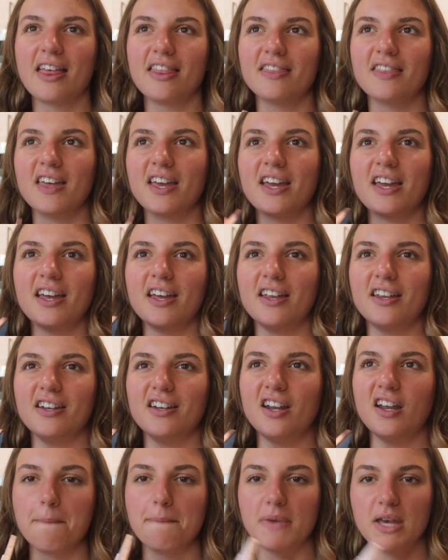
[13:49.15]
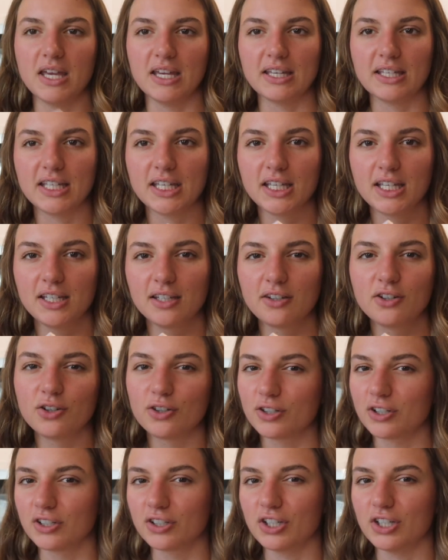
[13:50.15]
than baking your
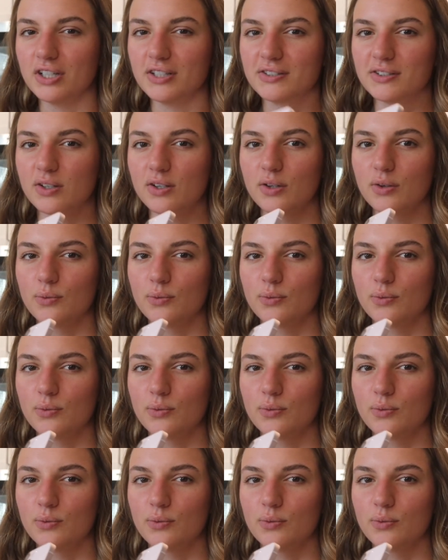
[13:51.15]
cookies